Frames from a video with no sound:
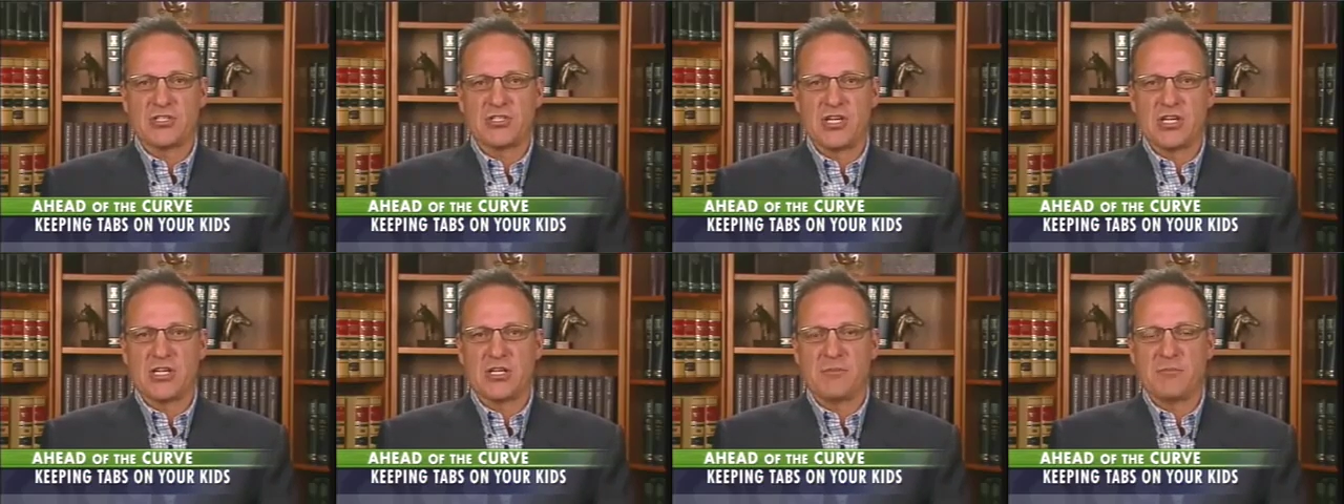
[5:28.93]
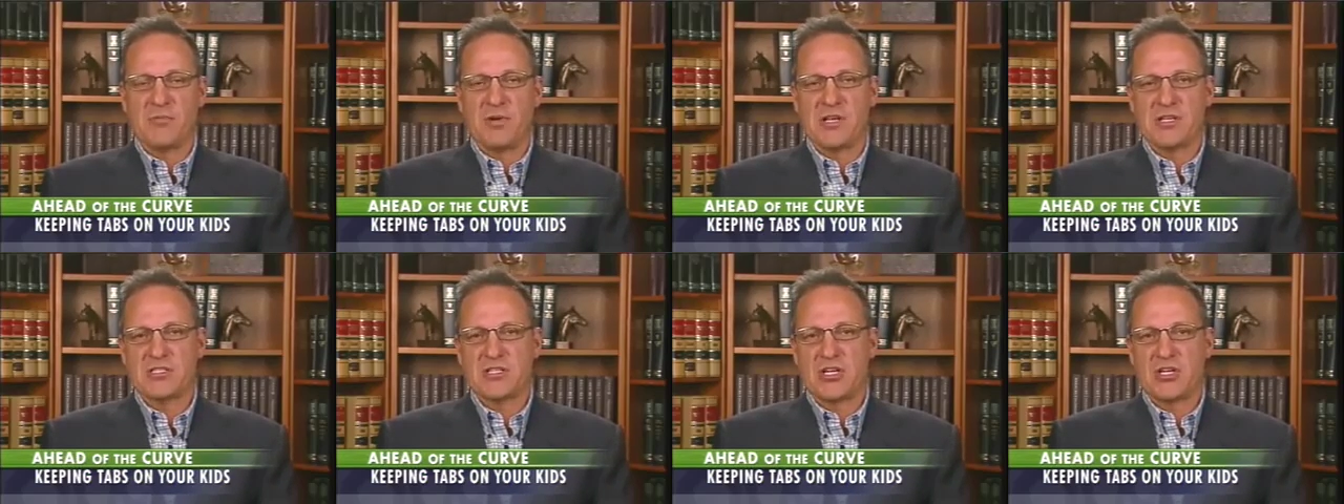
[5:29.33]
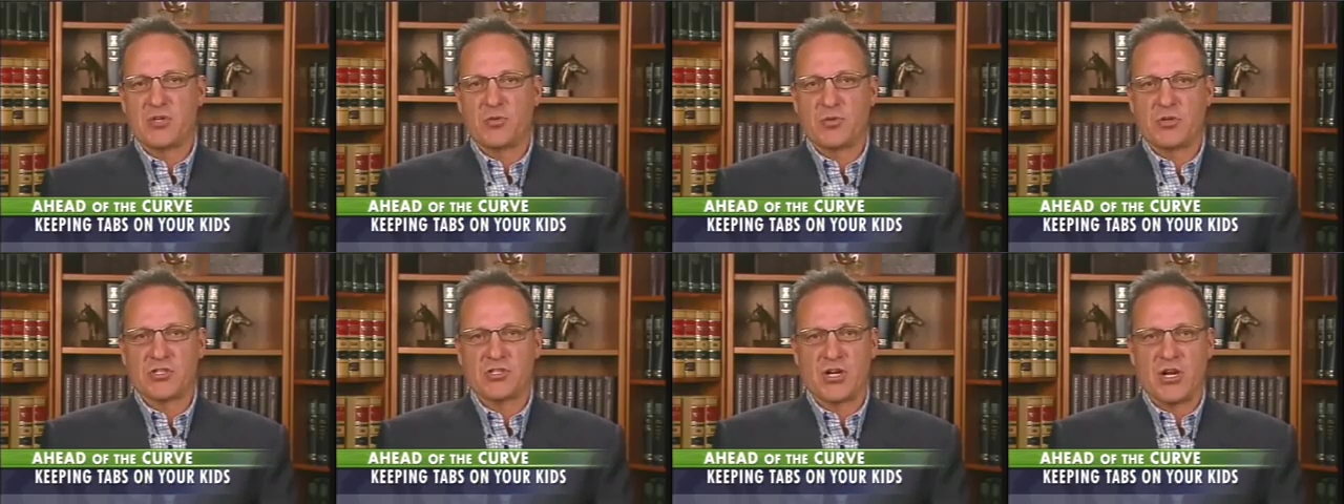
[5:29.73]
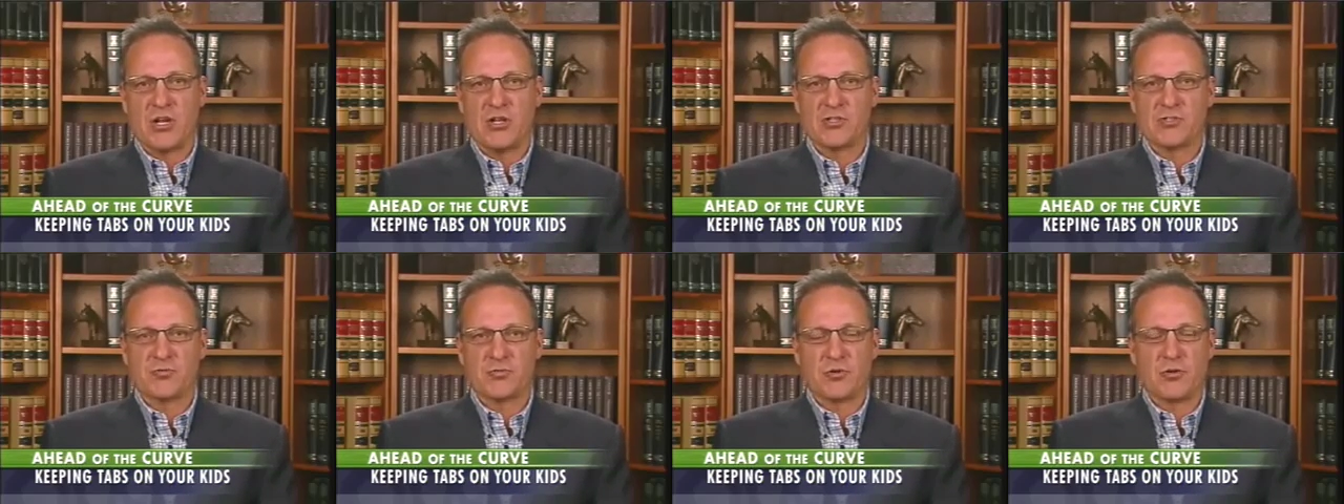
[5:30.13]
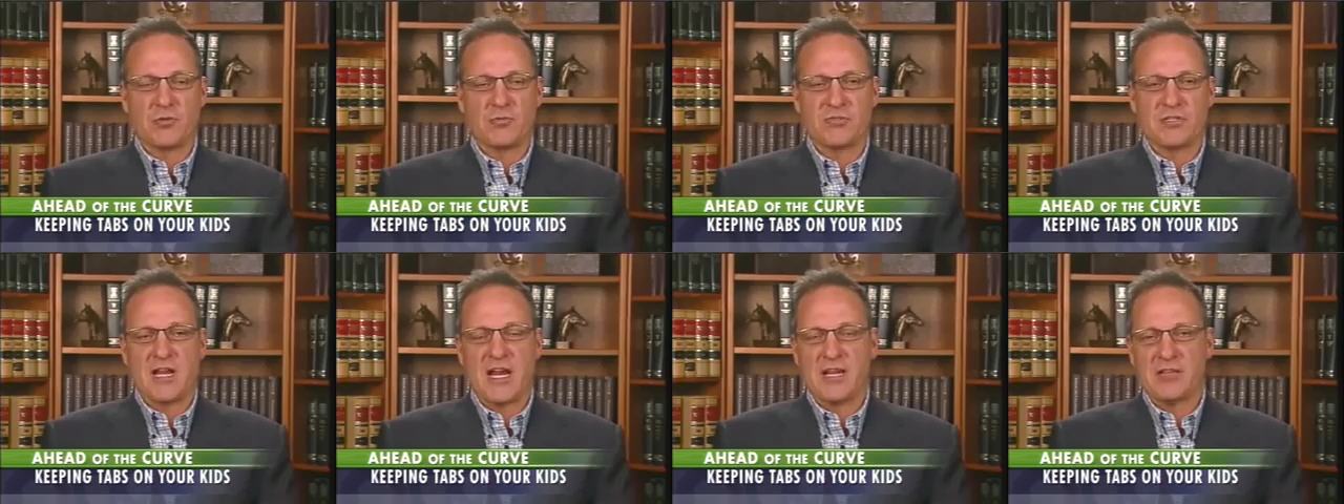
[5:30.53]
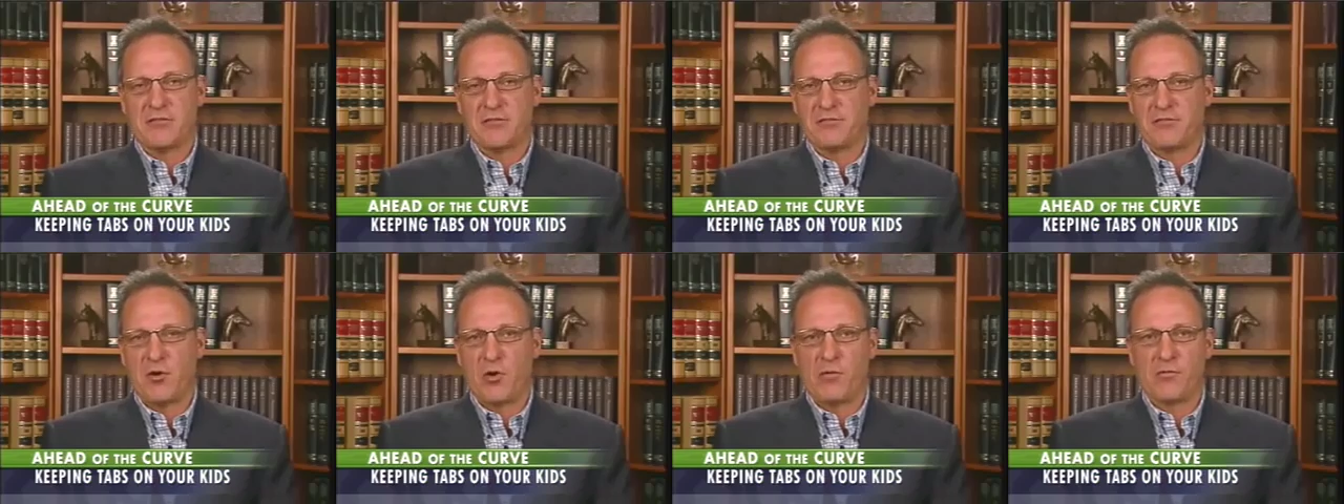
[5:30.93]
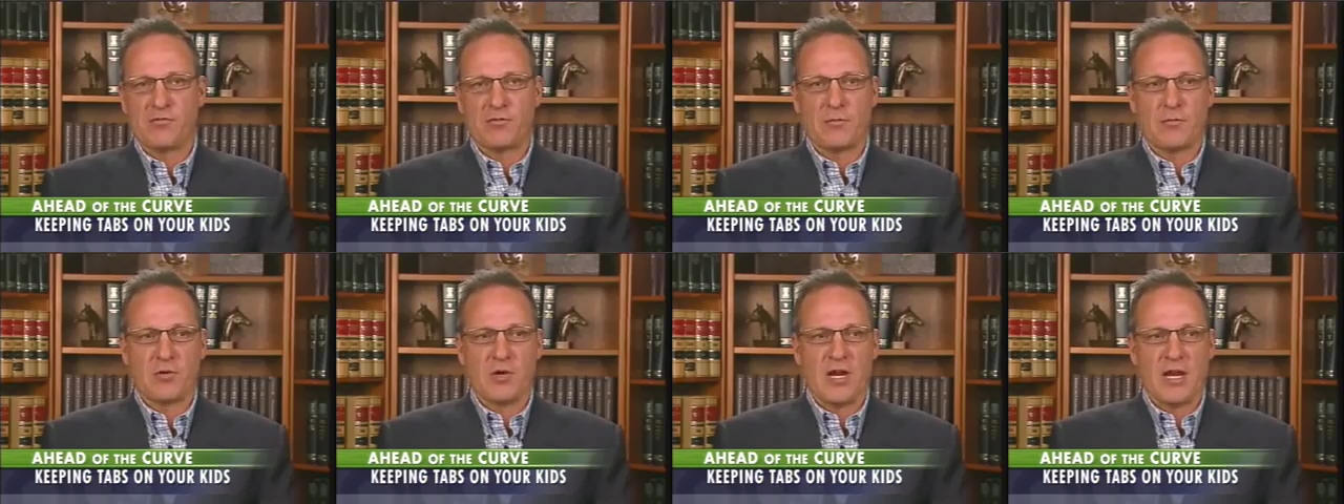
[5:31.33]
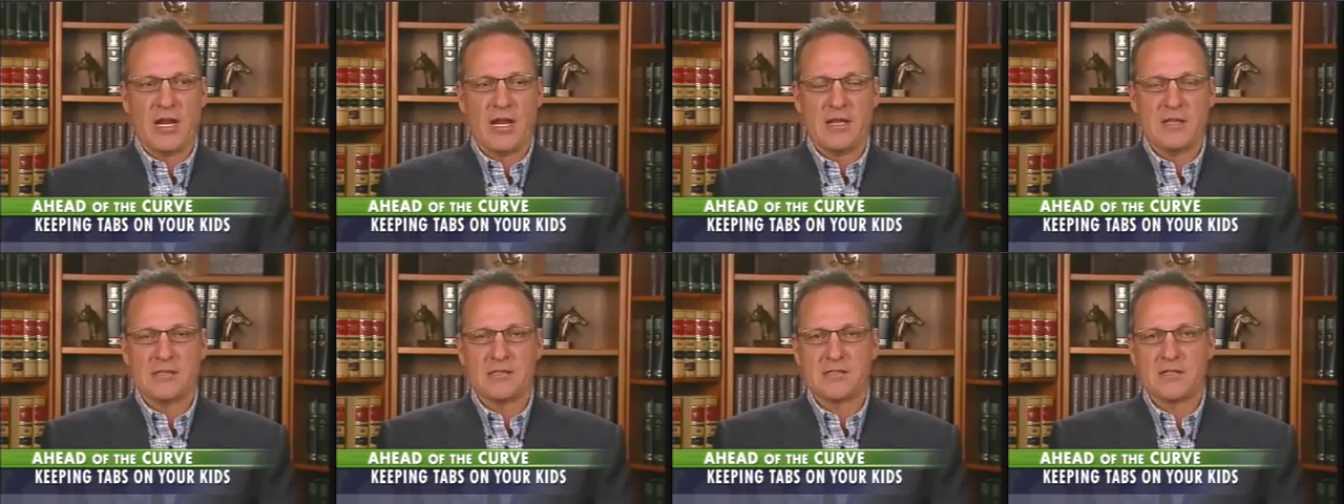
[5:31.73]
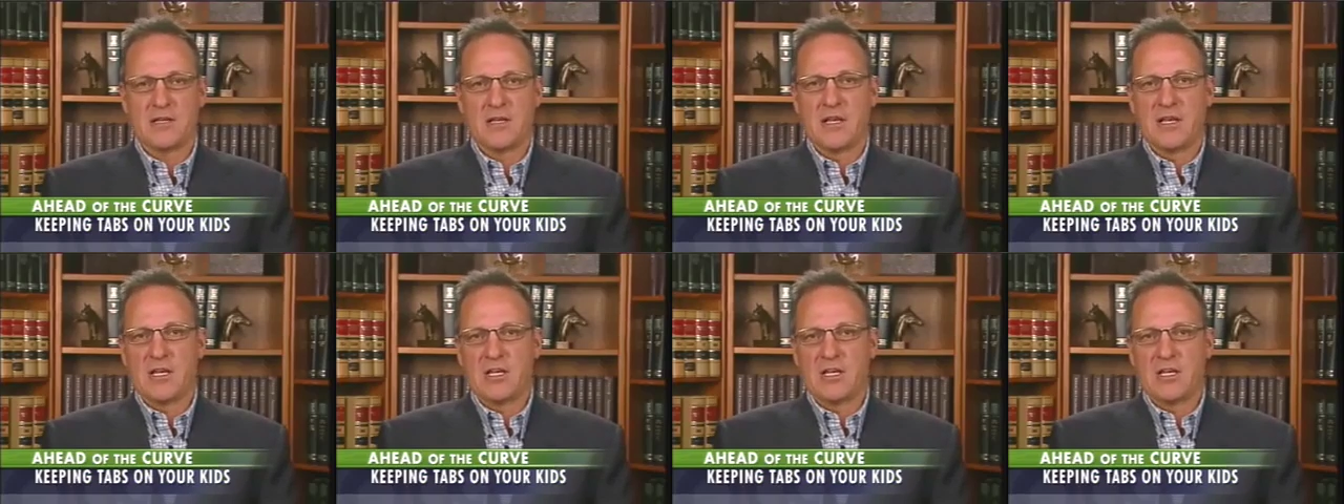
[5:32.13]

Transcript: She could bust into her child's room, take the phone from her hands,